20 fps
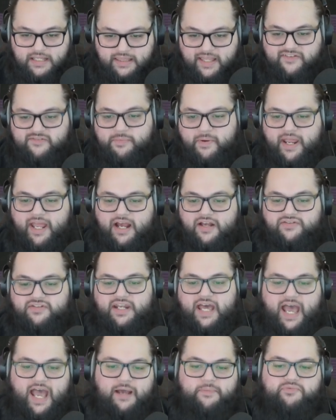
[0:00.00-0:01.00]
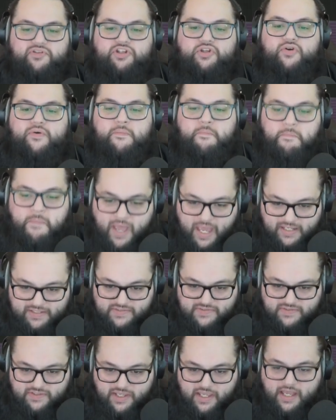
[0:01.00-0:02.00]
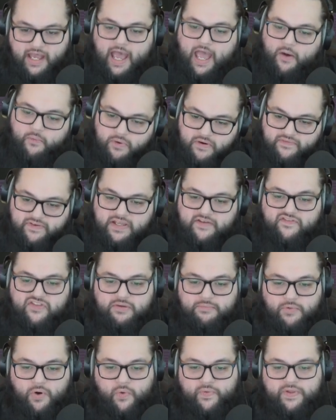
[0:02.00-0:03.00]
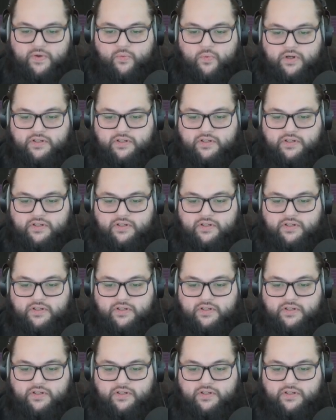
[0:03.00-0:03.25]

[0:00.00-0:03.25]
left my house an absolute mess. I would have given them only